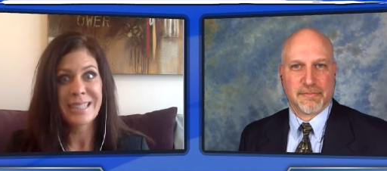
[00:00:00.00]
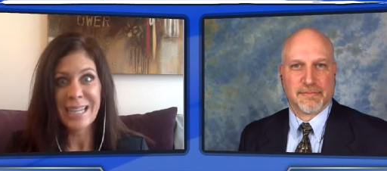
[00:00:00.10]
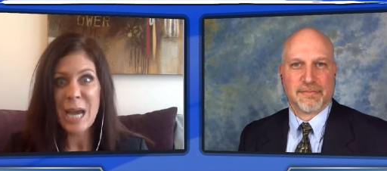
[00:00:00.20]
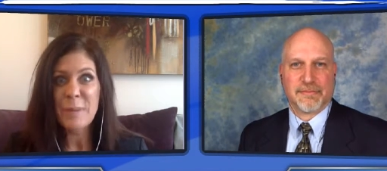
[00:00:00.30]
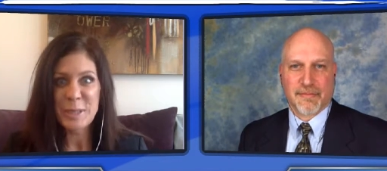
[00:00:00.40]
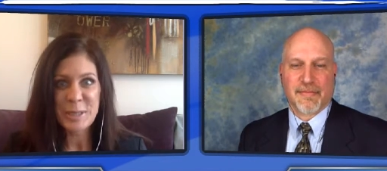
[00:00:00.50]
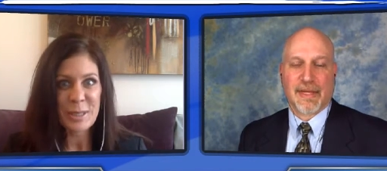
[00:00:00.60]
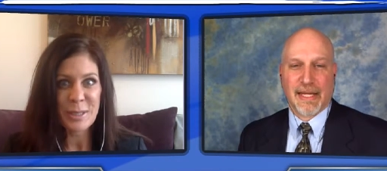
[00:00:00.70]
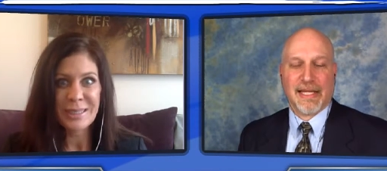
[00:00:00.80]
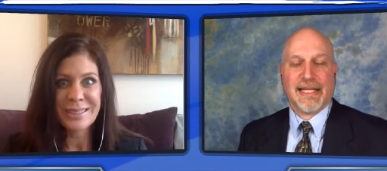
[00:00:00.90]
Speaker 1: That happens
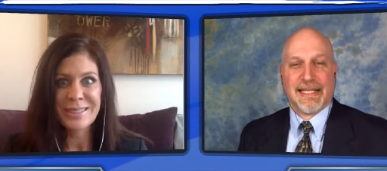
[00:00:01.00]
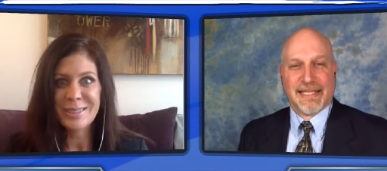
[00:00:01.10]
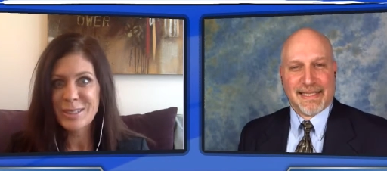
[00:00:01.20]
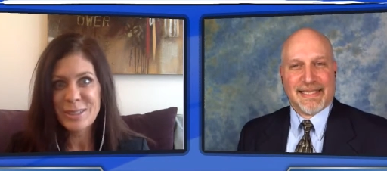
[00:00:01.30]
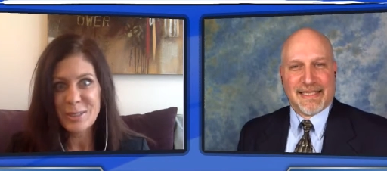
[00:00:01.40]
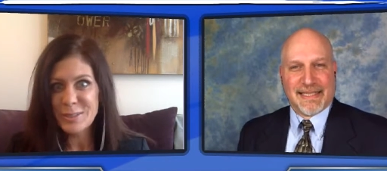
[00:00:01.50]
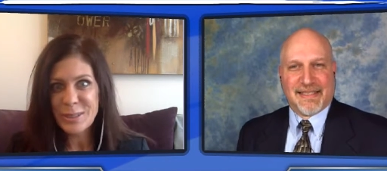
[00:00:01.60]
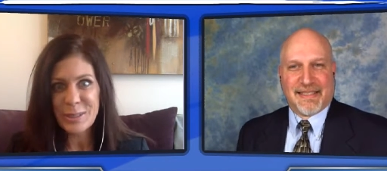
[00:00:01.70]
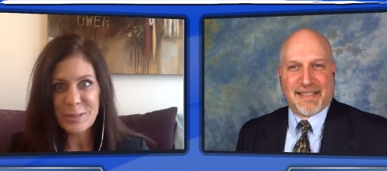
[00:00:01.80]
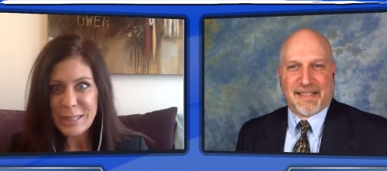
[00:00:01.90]
in your
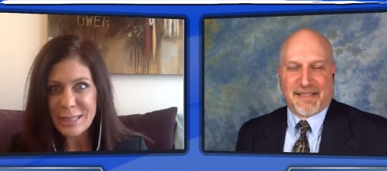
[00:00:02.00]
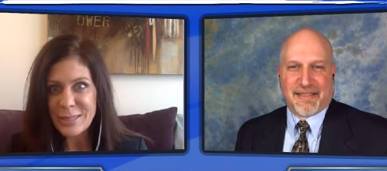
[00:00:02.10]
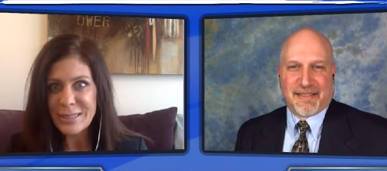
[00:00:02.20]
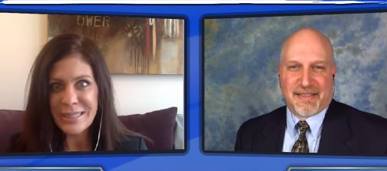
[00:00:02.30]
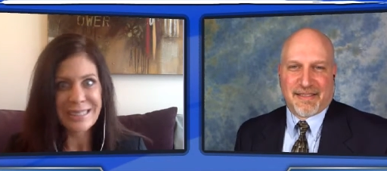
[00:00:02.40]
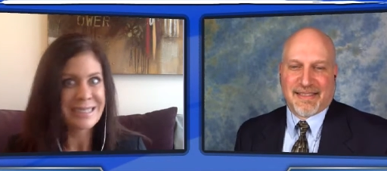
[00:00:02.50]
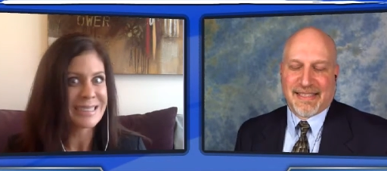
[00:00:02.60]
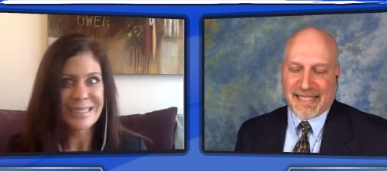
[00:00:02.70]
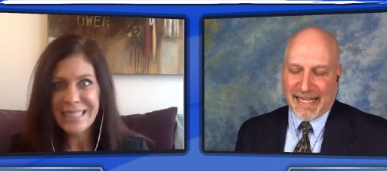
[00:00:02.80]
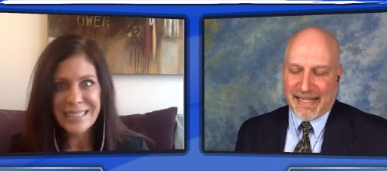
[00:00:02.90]
career,
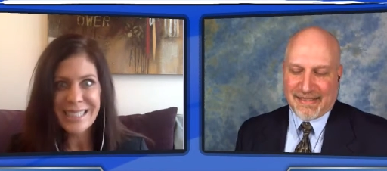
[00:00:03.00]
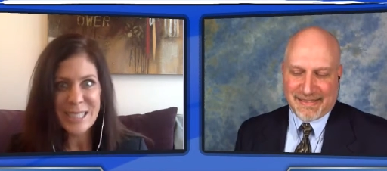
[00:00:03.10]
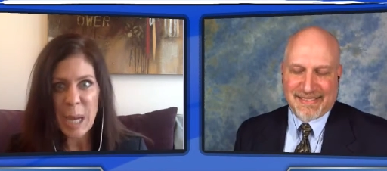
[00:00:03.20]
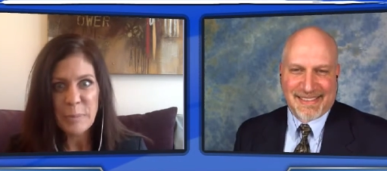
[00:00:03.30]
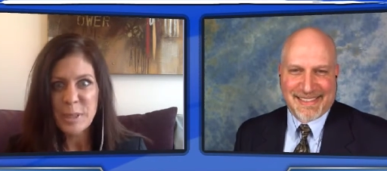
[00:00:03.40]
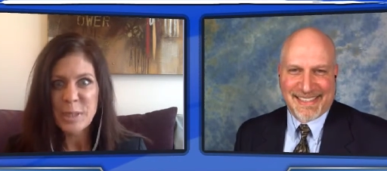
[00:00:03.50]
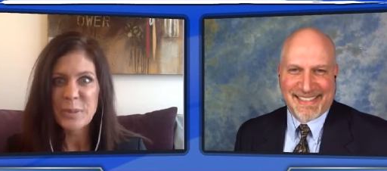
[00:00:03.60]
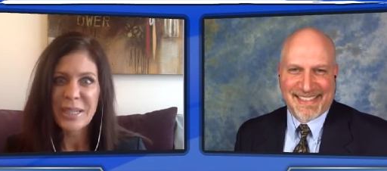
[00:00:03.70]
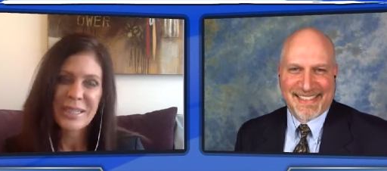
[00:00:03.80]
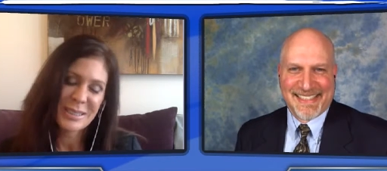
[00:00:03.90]
and yeah. it doesn't happen that
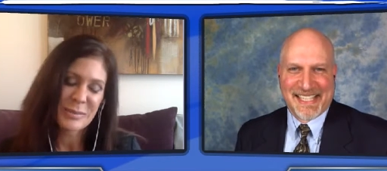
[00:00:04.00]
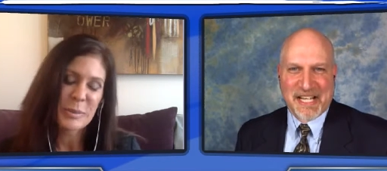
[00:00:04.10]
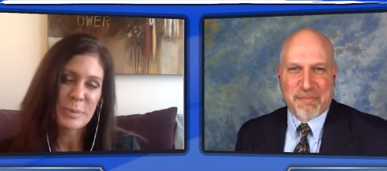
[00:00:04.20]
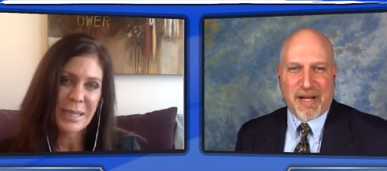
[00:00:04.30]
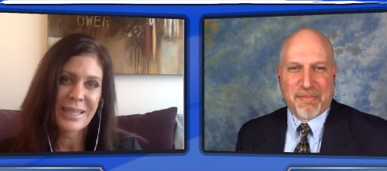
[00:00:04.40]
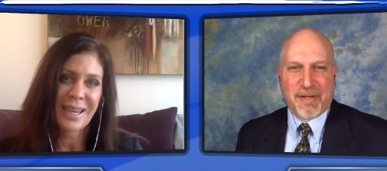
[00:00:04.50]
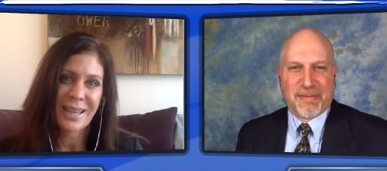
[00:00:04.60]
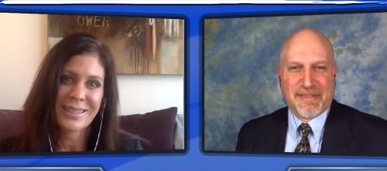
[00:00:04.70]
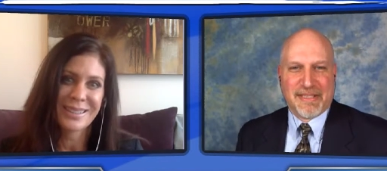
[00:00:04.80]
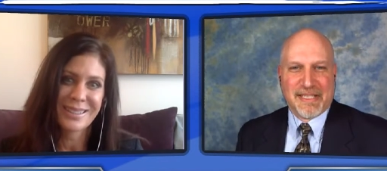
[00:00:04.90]
way. You have to plan
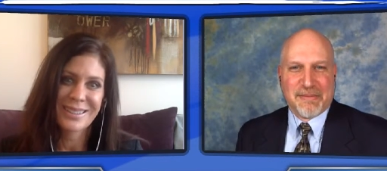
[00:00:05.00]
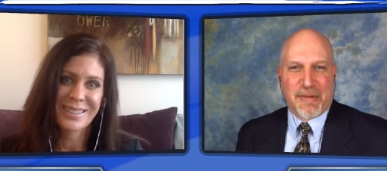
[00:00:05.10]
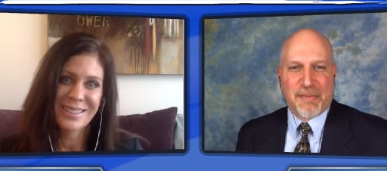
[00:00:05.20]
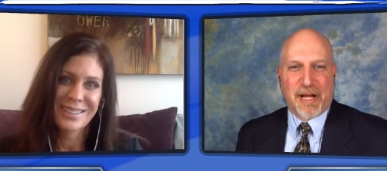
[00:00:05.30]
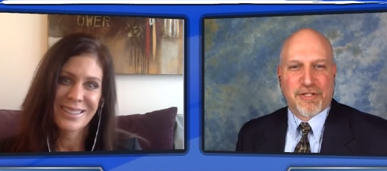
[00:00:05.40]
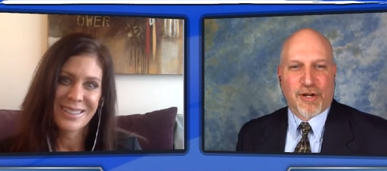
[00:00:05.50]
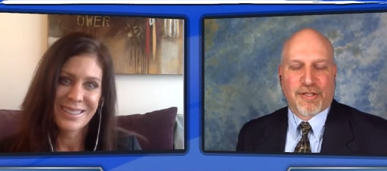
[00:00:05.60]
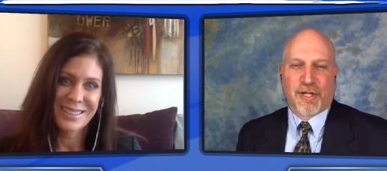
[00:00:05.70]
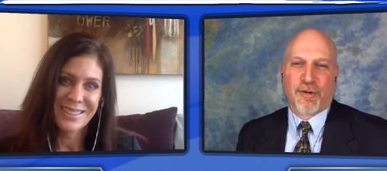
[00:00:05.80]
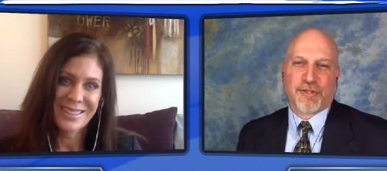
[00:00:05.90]
ahead
Speaker 2: my, my joke
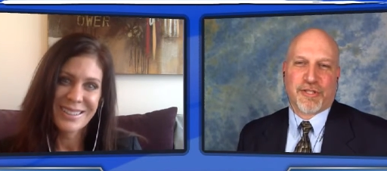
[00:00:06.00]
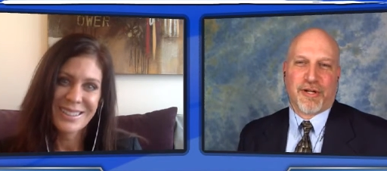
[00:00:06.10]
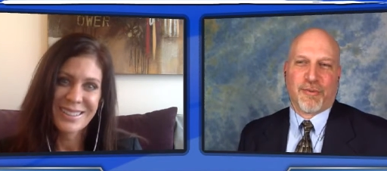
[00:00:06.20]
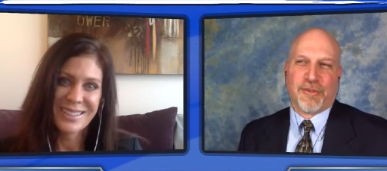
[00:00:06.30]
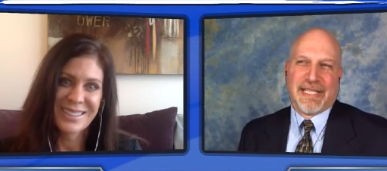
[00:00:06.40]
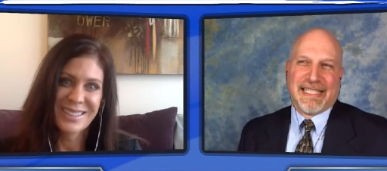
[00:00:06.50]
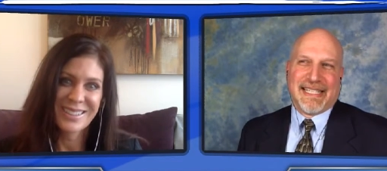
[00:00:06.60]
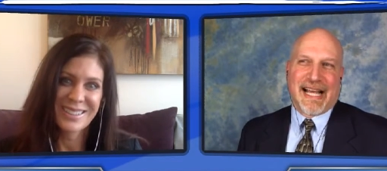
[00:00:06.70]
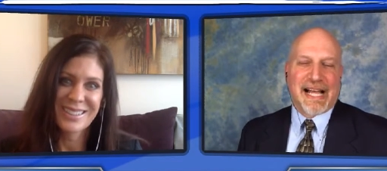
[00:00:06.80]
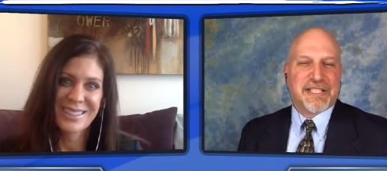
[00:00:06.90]
is always, you know,
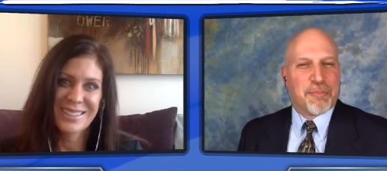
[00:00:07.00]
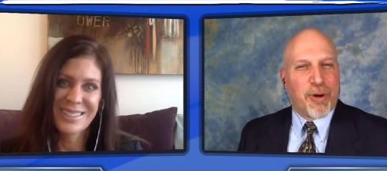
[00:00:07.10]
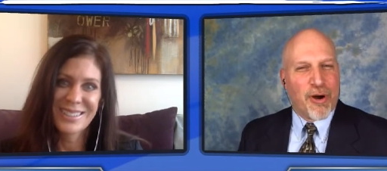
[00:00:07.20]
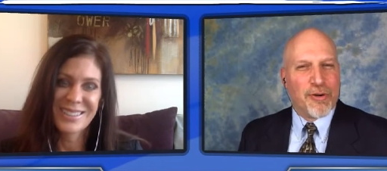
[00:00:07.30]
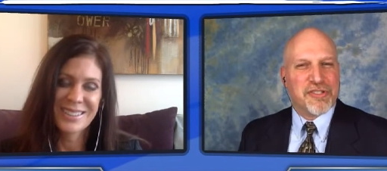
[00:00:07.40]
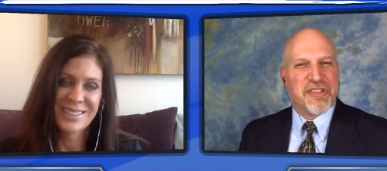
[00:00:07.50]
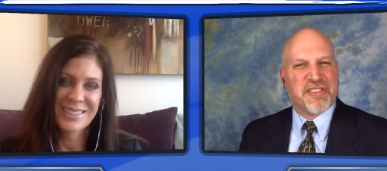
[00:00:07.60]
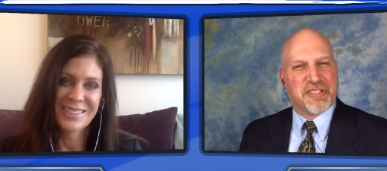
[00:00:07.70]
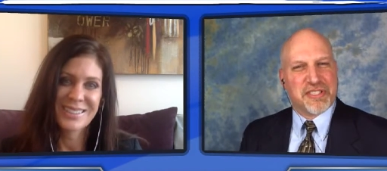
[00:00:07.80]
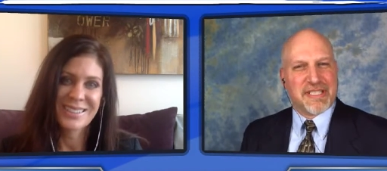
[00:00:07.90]
I suppose
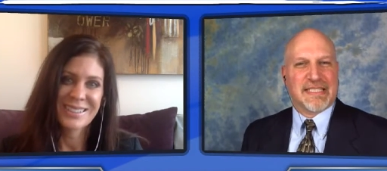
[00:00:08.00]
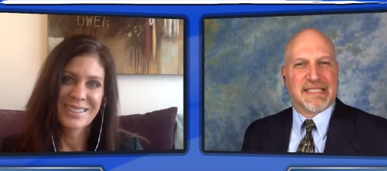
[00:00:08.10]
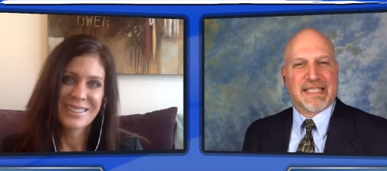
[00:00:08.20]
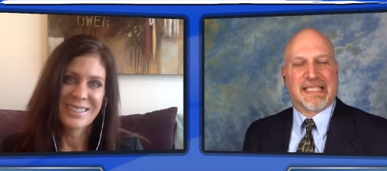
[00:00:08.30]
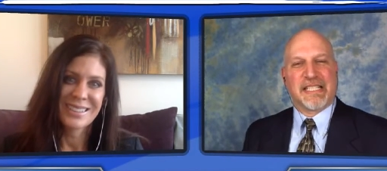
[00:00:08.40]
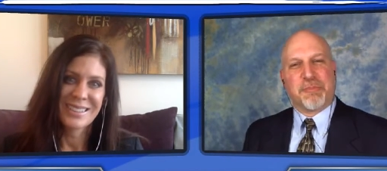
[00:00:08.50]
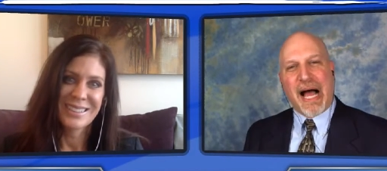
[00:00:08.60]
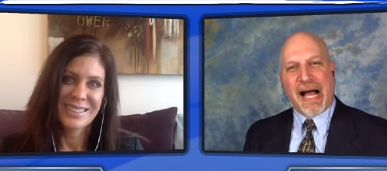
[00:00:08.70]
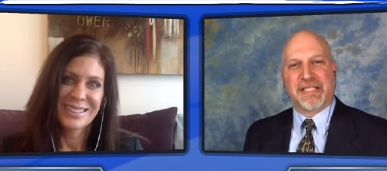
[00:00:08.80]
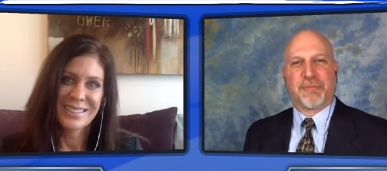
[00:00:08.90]
statistically it's
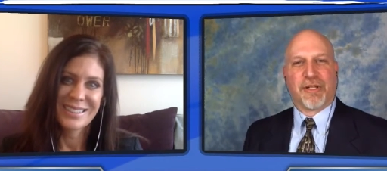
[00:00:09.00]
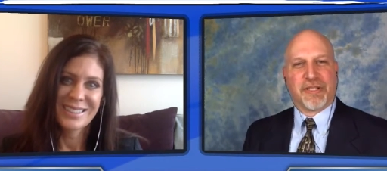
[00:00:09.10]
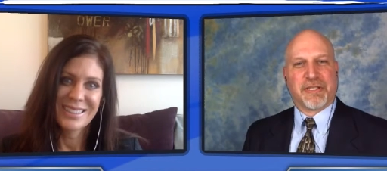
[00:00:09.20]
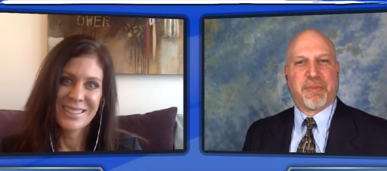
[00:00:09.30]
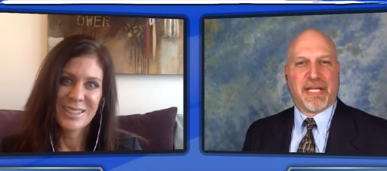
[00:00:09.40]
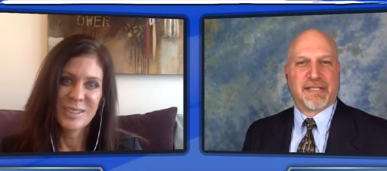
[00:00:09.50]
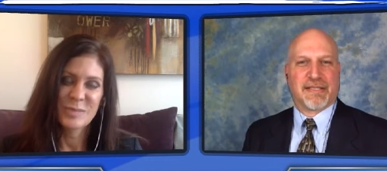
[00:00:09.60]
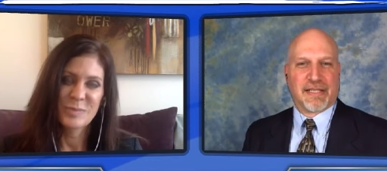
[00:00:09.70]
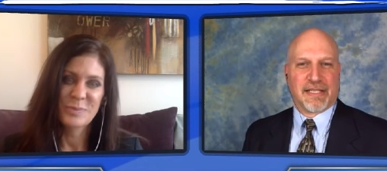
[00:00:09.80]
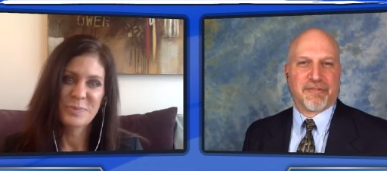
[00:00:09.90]
possible that the pizza
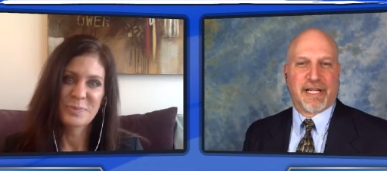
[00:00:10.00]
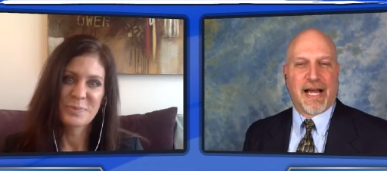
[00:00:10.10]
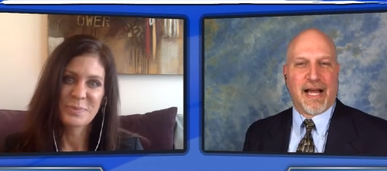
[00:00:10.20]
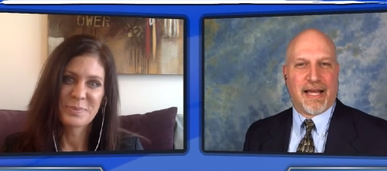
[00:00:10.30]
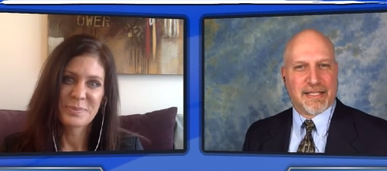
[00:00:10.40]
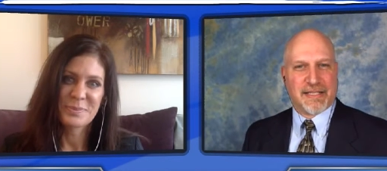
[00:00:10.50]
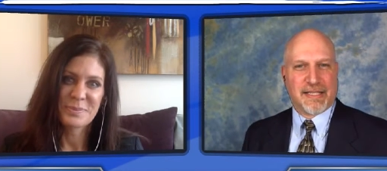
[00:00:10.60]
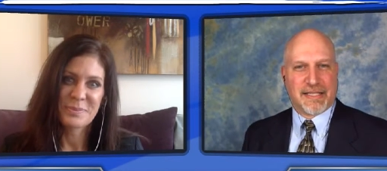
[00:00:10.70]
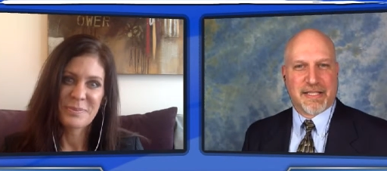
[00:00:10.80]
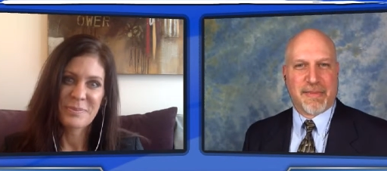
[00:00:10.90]
delivery guy is
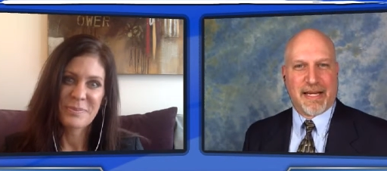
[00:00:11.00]
the, is the